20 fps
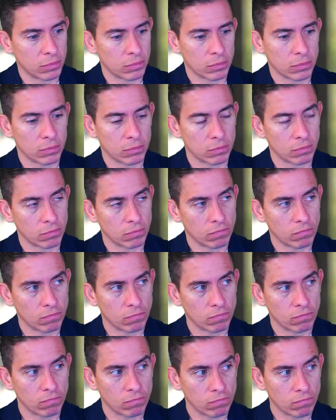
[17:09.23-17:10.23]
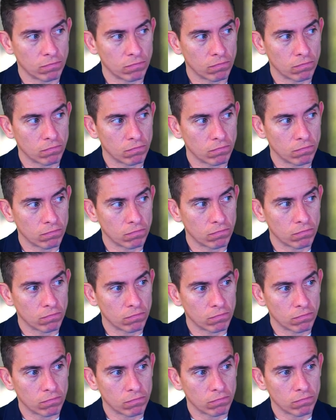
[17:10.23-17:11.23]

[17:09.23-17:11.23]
No one is speaking in this clip.